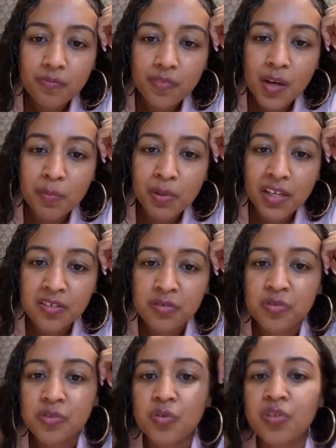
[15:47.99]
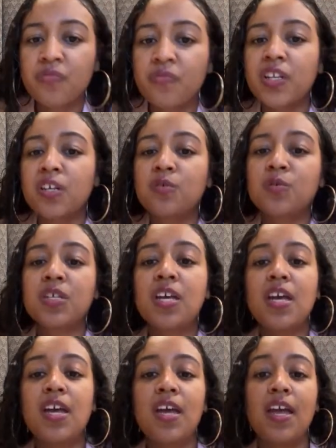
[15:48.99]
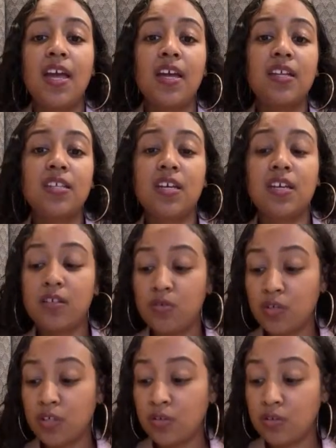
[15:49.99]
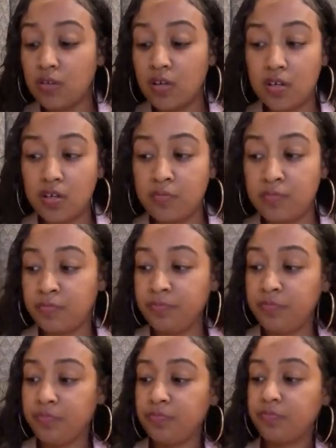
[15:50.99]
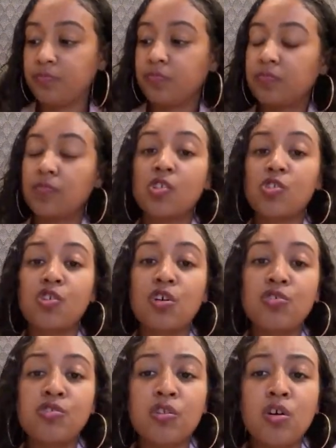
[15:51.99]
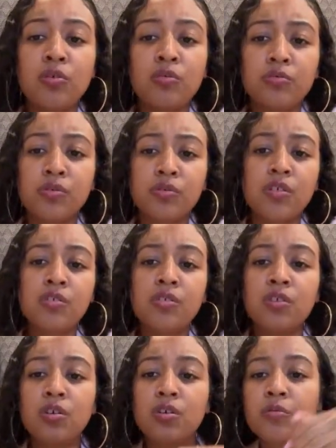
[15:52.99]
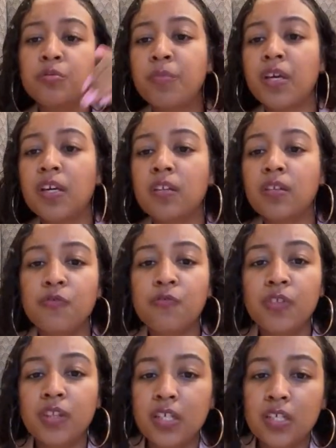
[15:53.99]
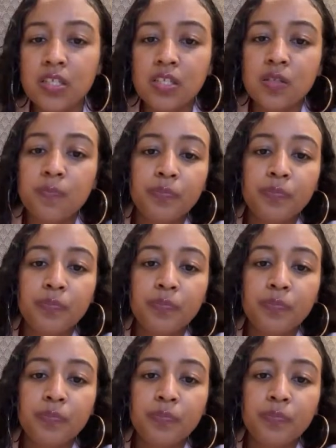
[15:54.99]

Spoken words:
I'm glad you enjoy the videos. And yeah, you can start slow. Start slow, making different things.